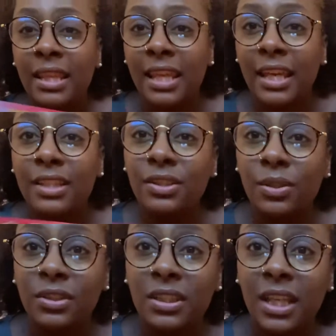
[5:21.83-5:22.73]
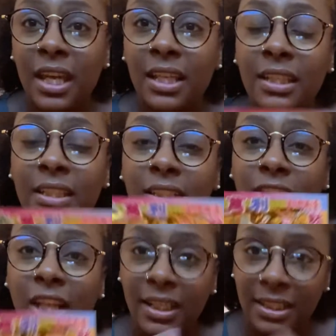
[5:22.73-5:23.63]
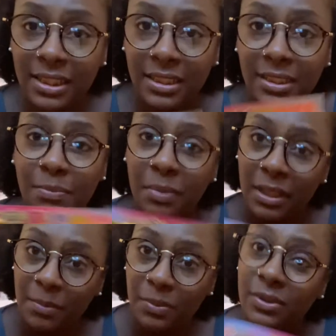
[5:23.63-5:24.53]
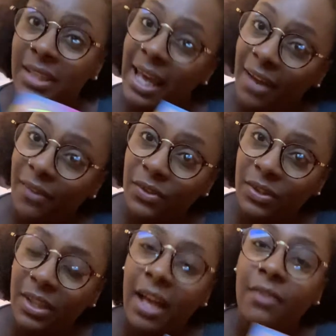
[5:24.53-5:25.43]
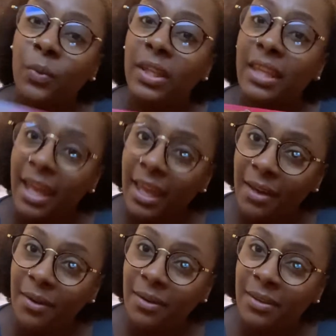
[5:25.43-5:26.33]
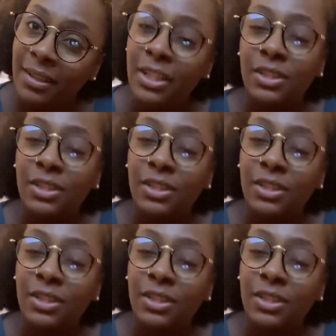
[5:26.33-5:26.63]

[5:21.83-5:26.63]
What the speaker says: they associated Chinese people's afterlife with hell.